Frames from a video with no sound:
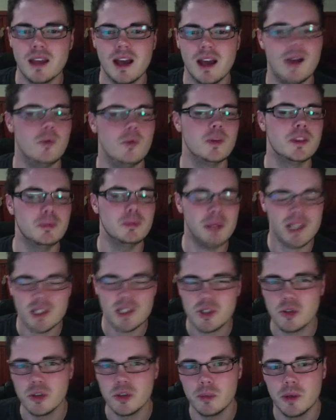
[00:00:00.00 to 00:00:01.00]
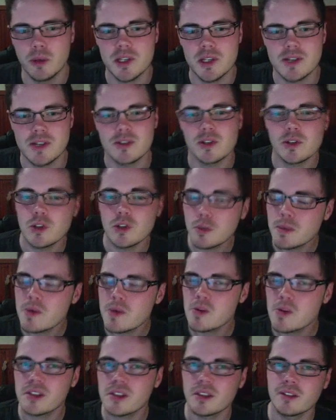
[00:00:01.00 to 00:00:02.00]
with the +2 to bow skills could be
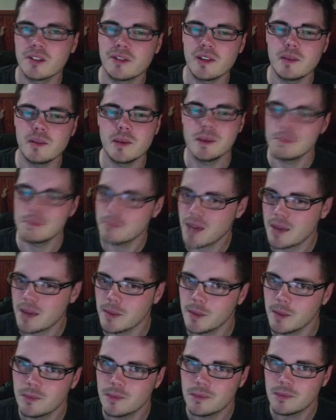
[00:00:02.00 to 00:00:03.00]
worth a fair bit, maybe.